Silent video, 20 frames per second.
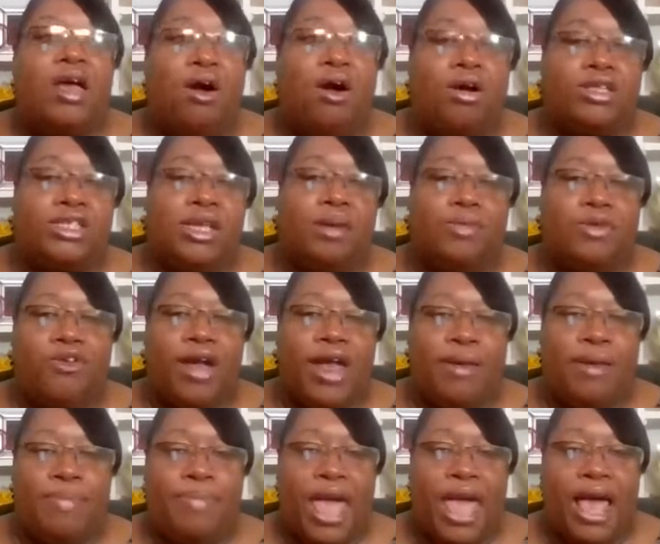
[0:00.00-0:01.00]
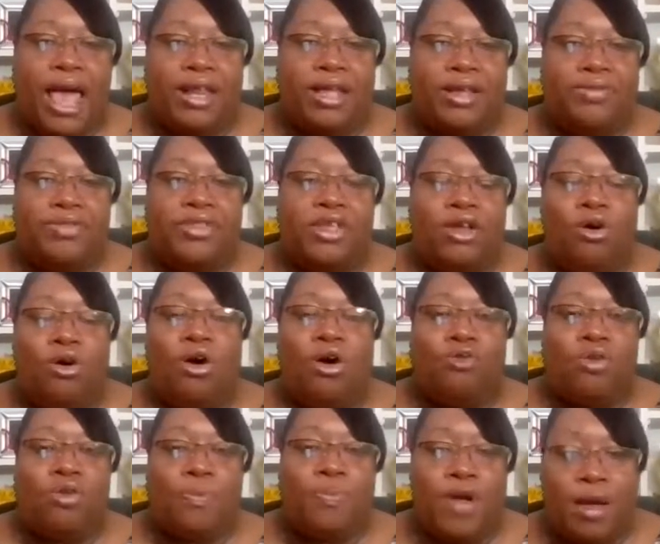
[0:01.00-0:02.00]
or a Democratic ballot or
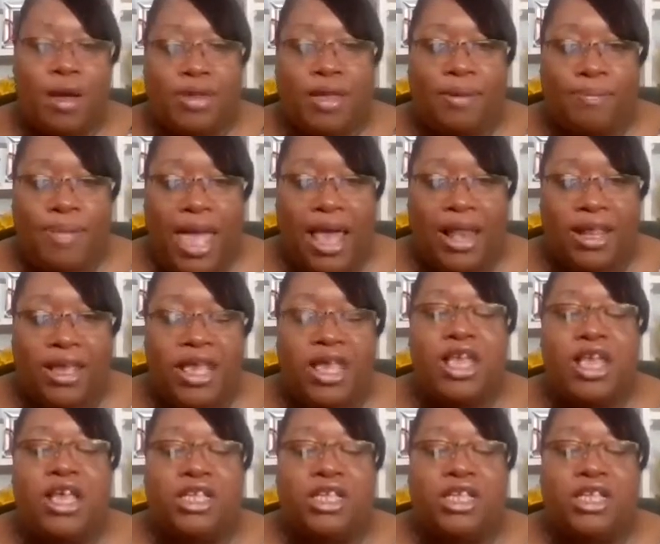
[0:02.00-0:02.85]
a Republican ballot.